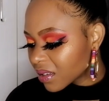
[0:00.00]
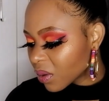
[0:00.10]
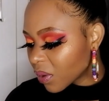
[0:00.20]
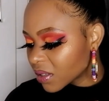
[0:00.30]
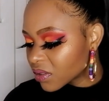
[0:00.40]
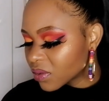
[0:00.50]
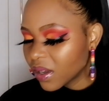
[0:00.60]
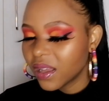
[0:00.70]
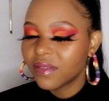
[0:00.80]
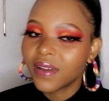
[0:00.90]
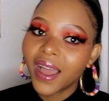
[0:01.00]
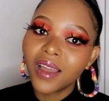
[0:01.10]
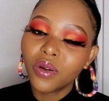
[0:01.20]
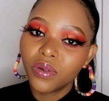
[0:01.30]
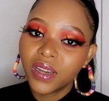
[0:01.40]
the ones you have.
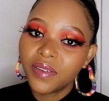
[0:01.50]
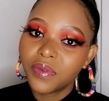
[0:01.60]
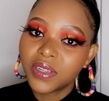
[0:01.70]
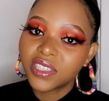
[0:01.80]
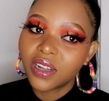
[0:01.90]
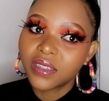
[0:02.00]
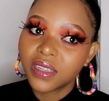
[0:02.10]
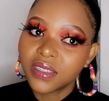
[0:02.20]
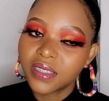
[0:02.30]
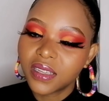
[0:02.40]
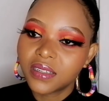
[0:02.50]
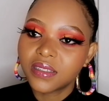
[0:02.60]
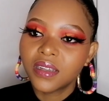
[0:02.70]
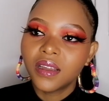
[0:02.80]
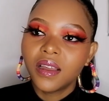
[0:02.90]
I only have one child, I said,
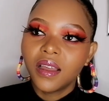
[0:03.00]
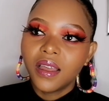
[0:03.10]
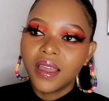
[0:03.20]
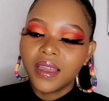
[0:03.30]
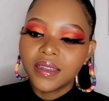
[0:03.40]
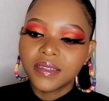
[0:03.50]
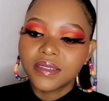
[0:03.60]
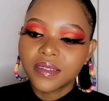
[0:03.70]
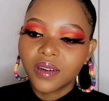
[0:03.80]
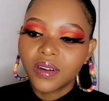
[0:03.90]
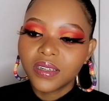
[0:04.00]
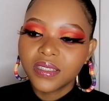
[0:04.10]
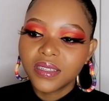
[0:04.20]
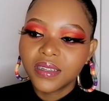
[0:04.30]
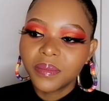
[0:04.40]
and
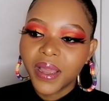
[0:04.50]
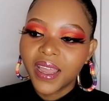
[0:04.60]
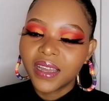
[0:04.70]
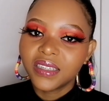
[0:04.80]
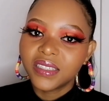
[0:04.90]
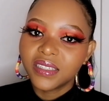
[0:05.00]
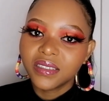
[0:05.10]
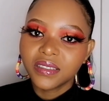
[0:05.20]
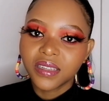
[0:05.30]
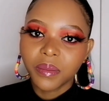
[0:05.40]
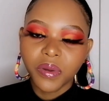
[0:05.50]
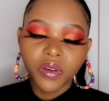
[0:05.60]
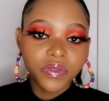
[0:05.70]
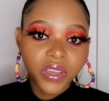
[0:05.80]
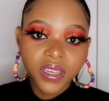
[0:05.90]
honestly, my ideal number
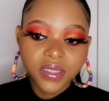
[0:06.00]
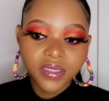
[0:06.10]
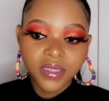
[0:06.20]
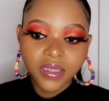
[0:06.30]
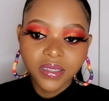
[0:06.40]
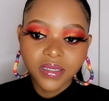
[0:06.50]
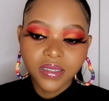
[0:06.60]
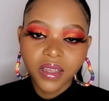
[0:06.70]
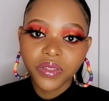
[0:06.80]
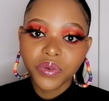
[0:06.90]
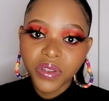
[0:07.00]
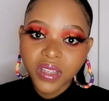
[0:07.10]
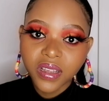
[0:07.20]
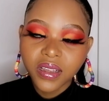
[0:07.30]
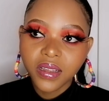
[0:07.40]
of kids is three
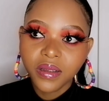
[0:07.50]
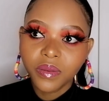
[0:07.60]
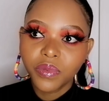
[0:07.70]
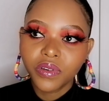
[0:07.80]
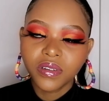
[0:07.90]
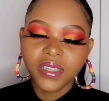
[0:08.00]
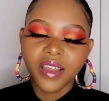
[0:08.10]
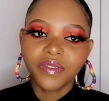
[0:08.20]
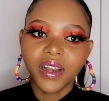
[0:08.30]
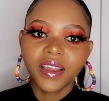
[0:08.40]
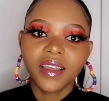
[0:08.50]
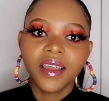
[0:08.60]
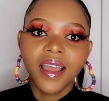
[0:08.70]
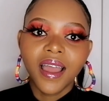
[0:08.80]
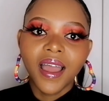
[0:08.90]
because I feel like
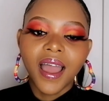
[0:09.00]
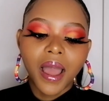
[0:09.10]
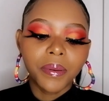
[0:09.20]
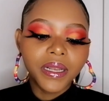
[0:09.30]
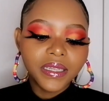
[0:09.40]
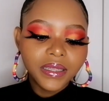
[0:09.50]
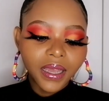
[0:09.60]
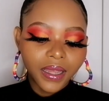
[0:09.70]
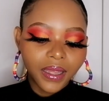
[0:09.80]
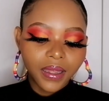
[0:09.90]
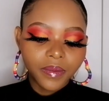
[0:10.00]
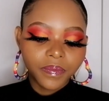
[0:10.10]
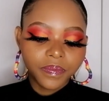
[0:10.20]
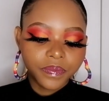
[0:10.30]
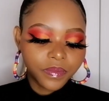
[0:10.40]
many three.
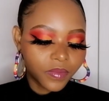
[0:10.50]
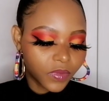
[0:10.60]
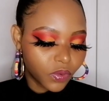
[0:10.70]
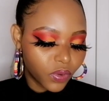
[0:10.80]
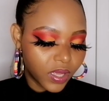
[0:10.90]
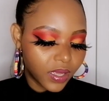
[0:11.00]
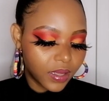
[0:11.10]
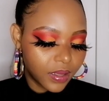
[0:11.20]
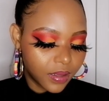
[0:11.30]
Okay,